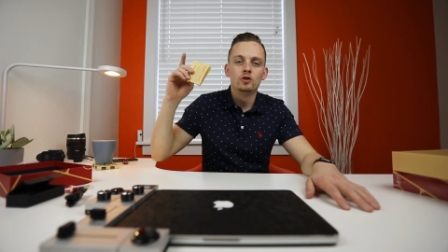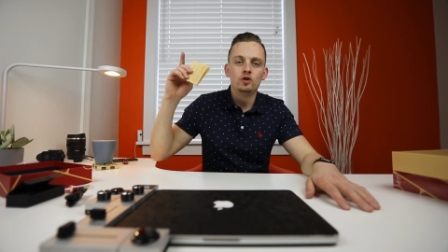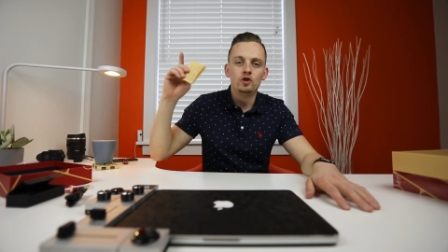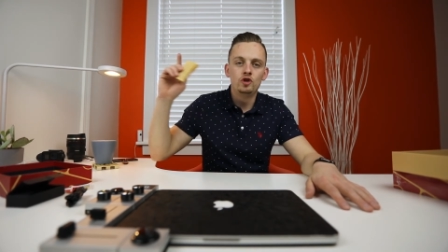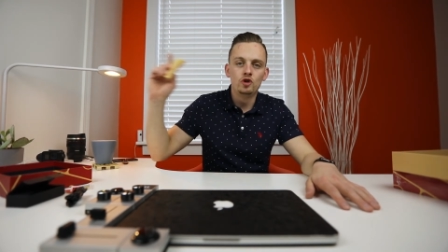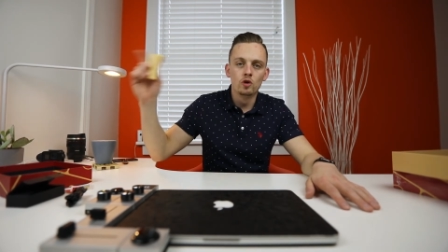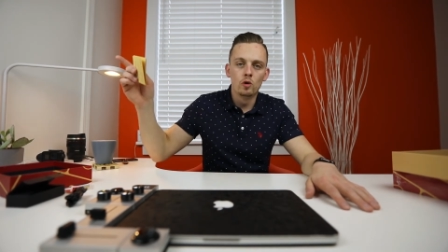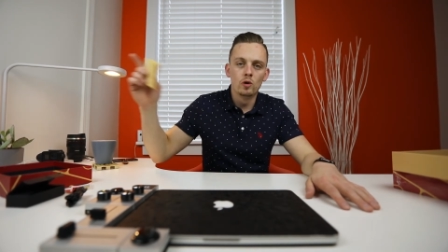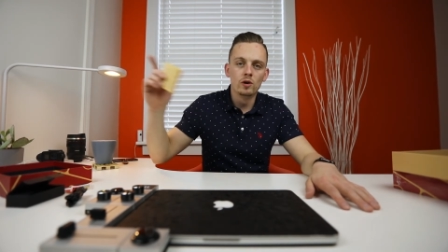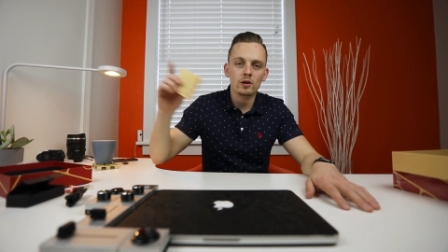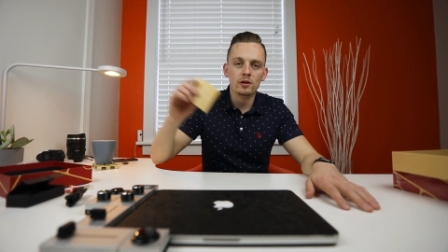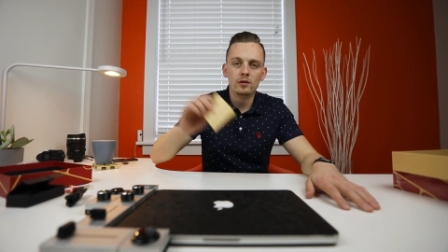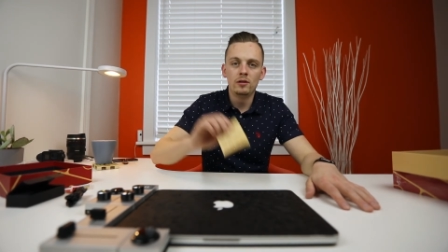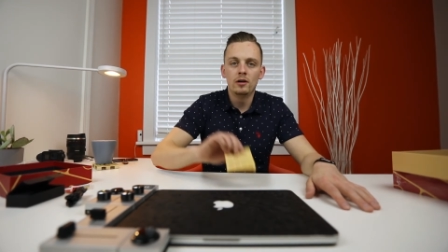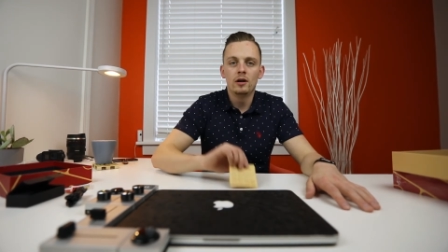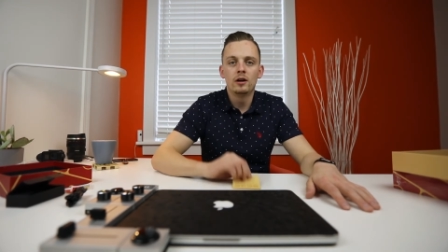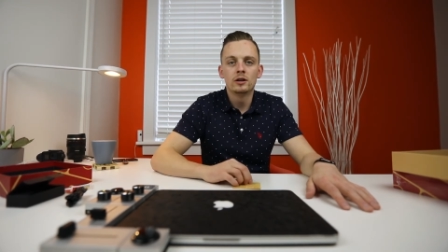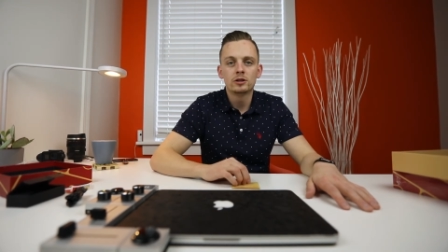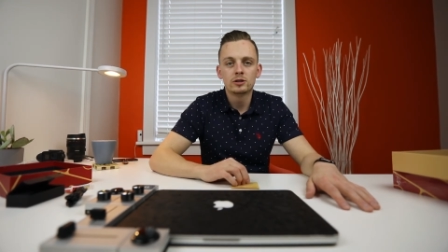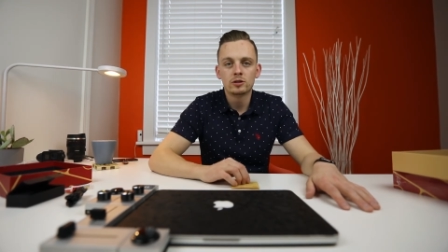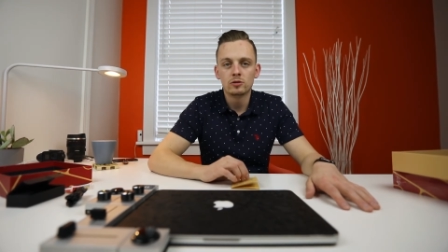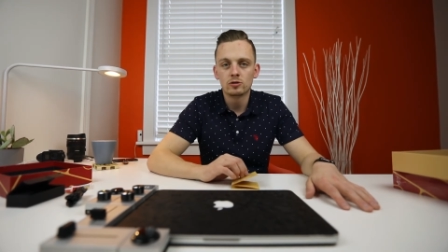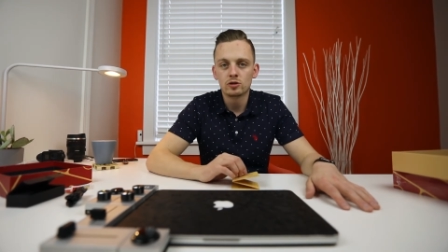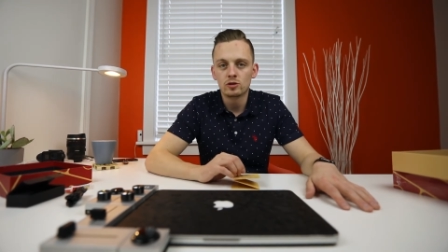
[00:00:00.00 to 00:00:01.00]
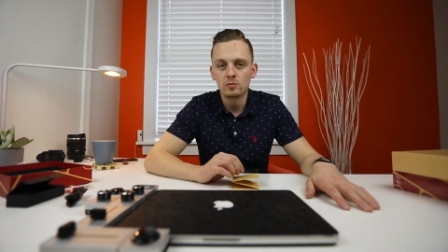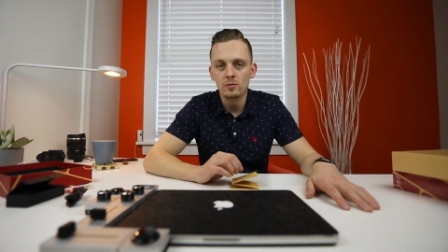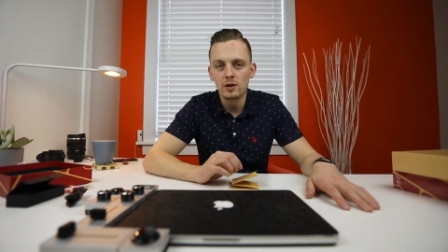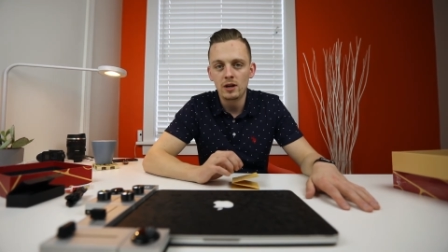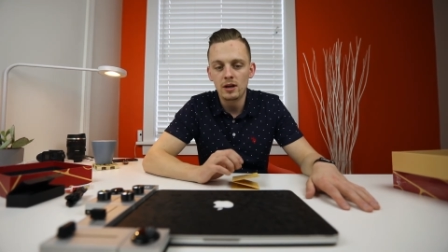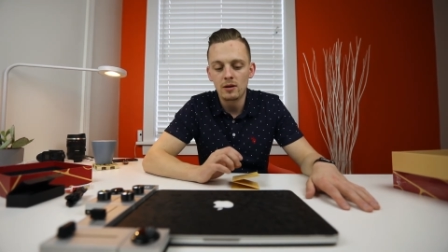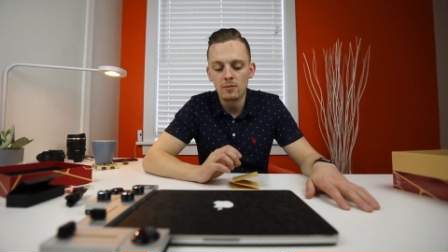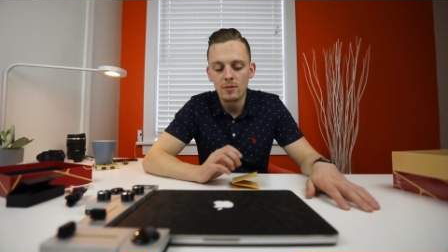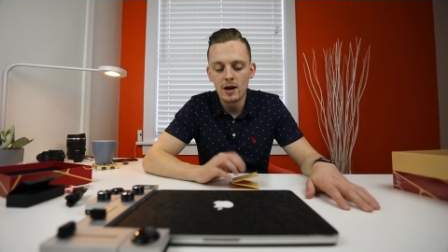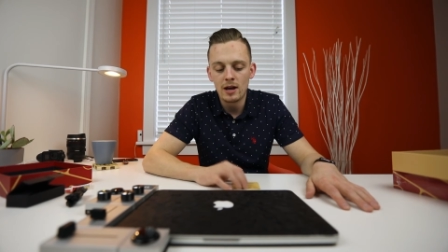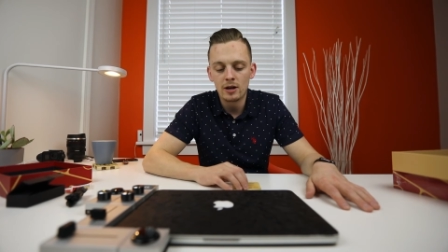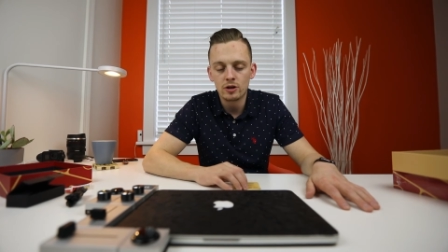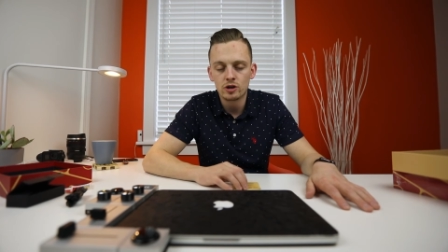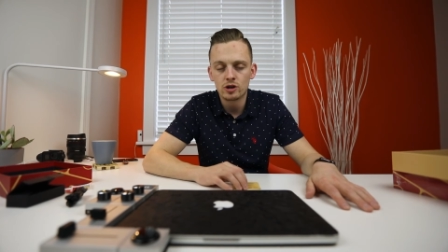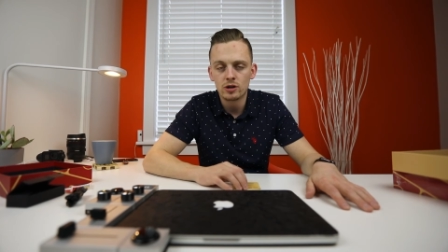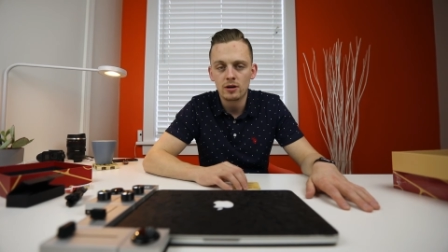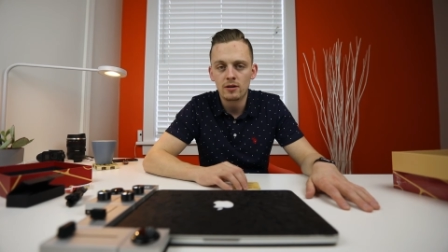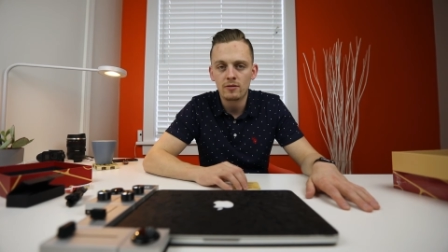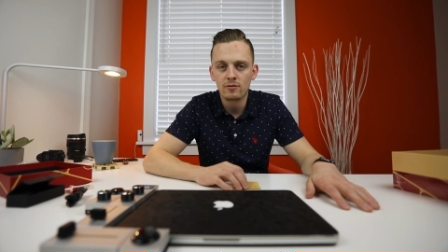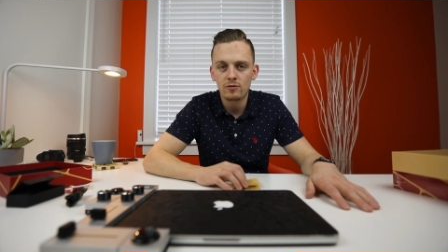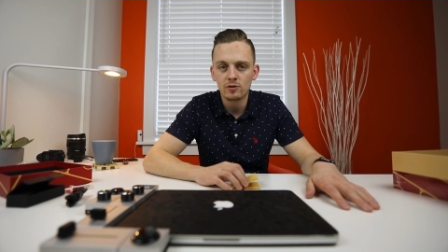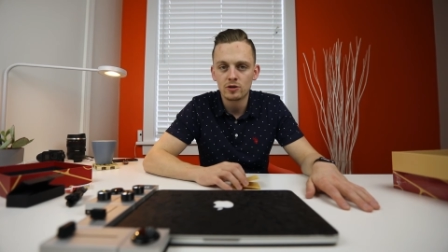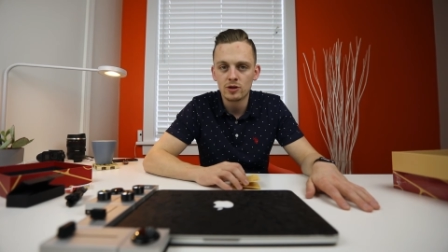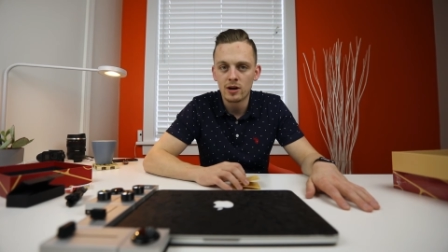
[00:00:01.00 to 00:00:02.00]
Jordan, our social media manager
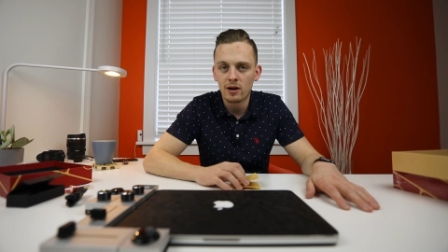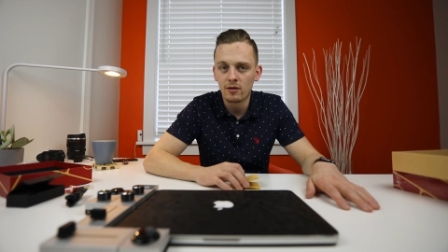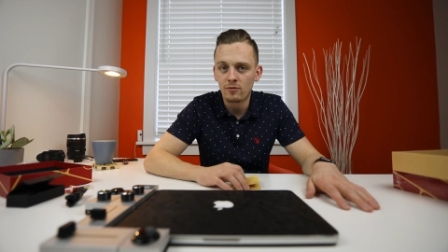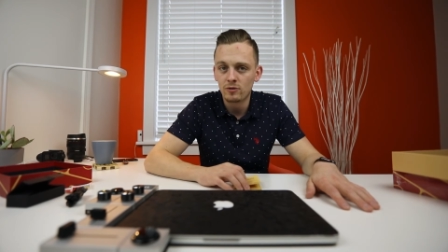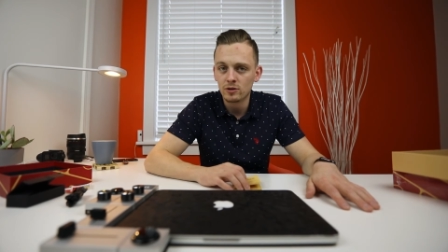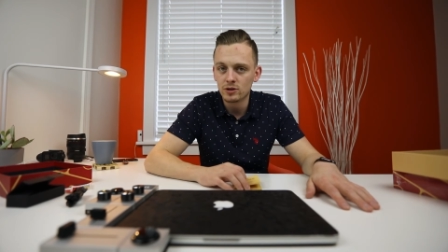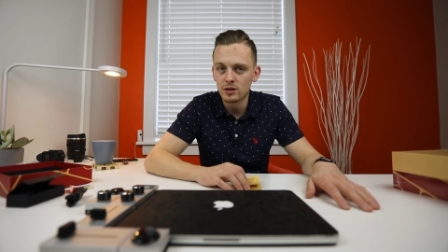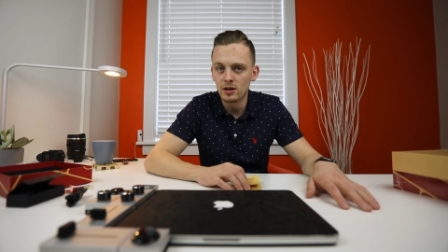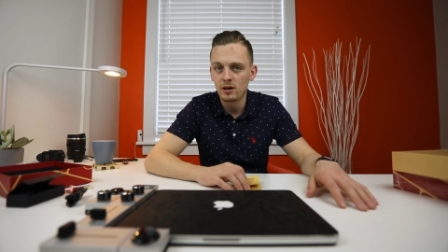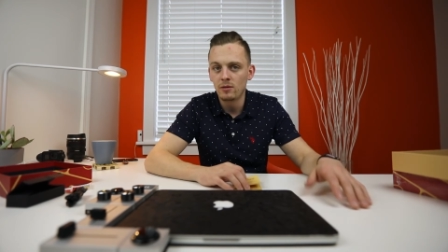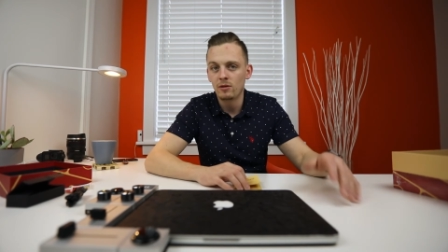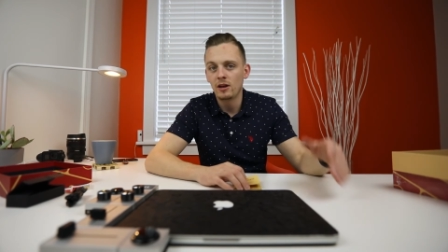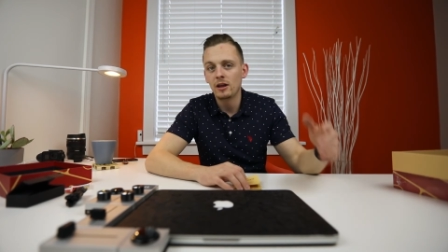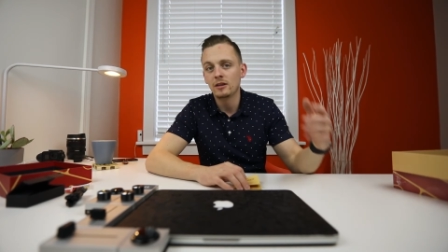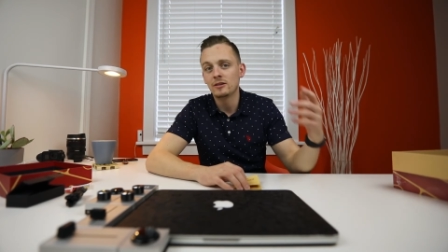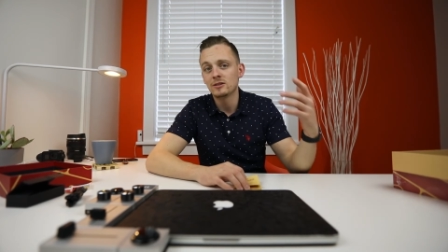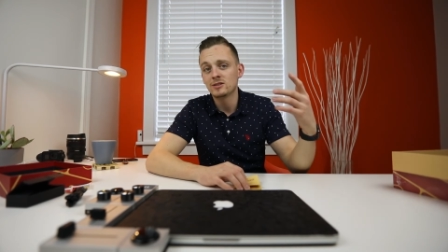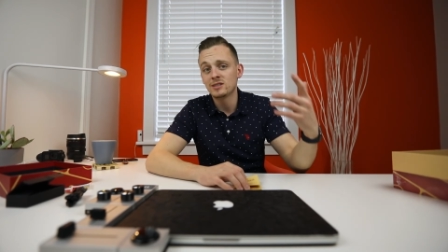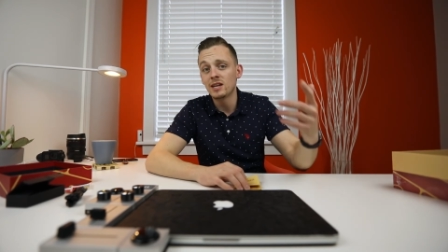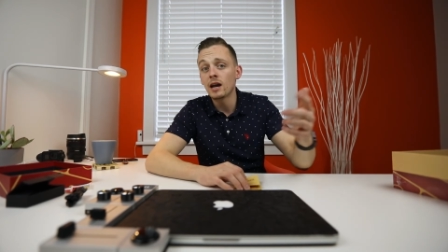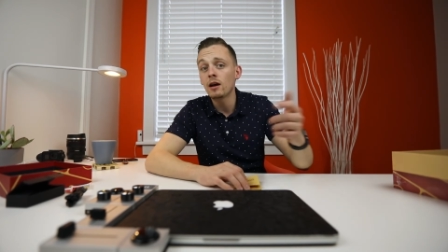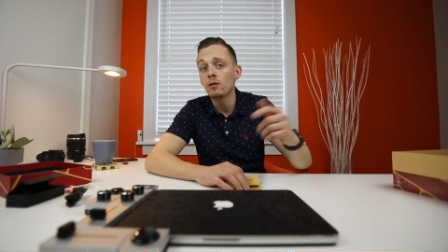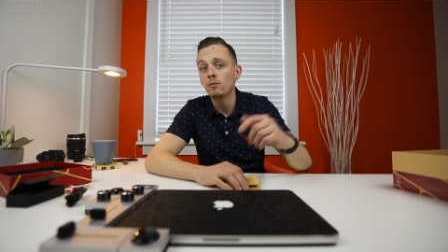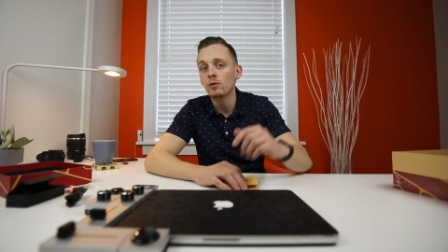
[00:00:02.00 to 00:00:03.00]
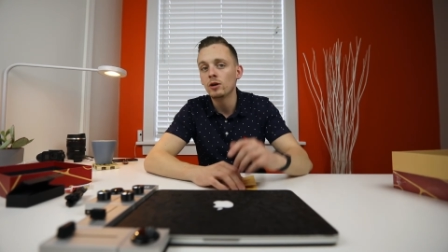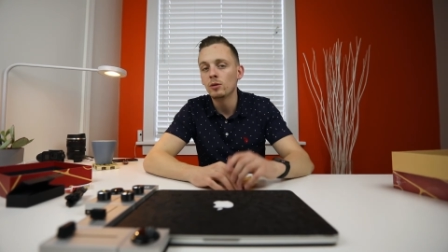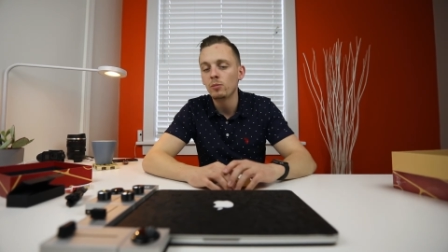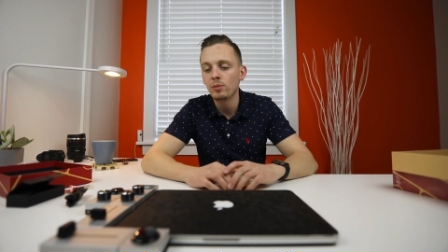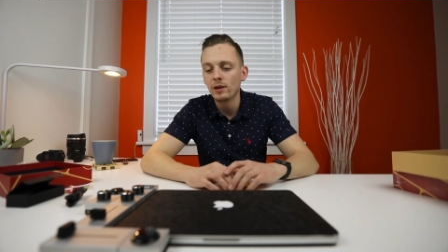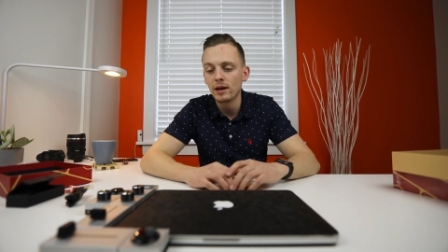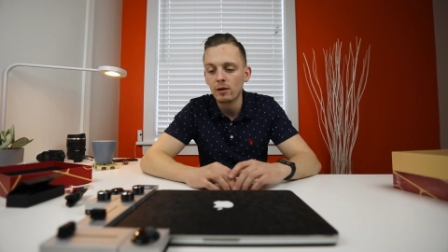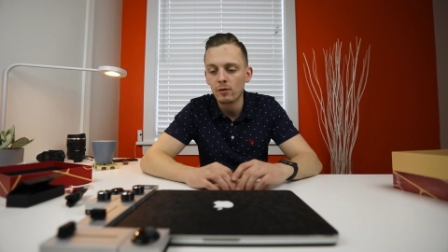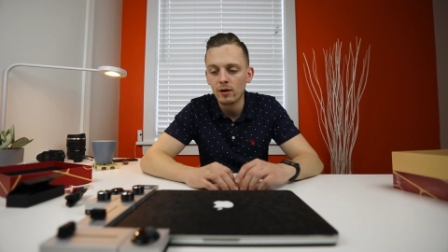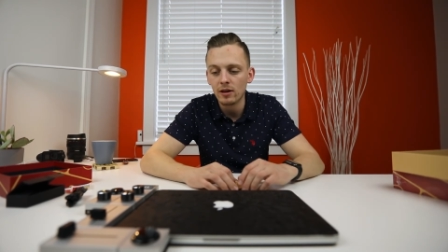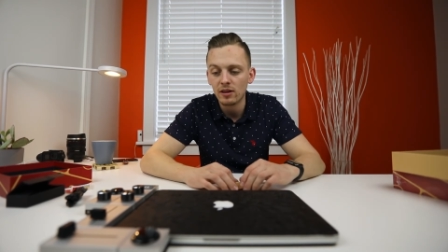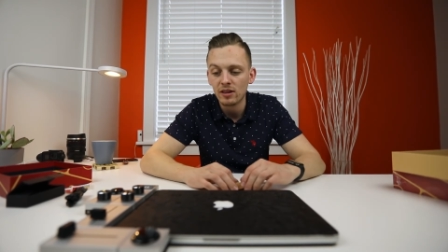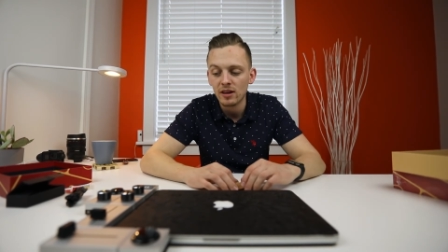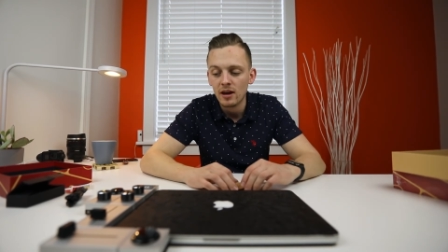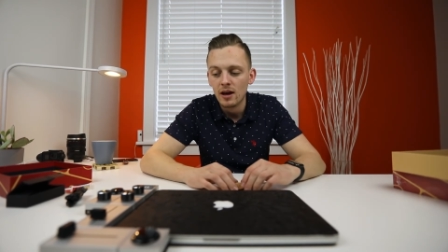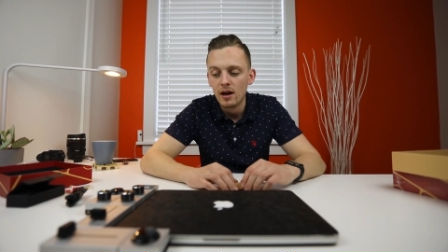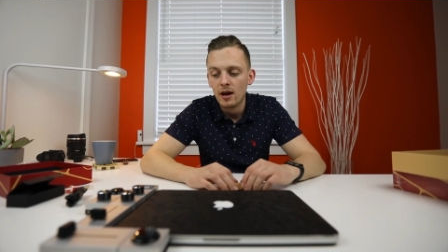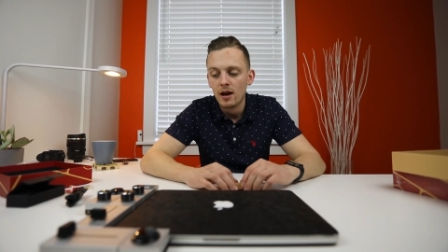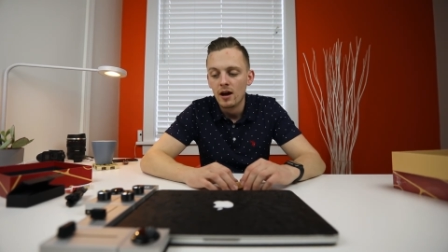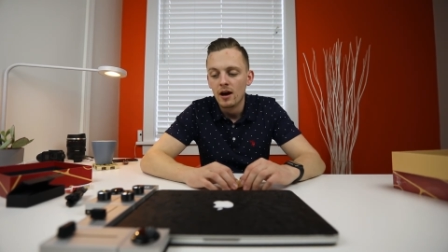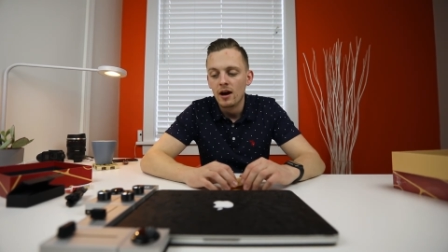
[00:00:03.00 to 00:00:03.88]
and photographer, is going to get the second one to play with.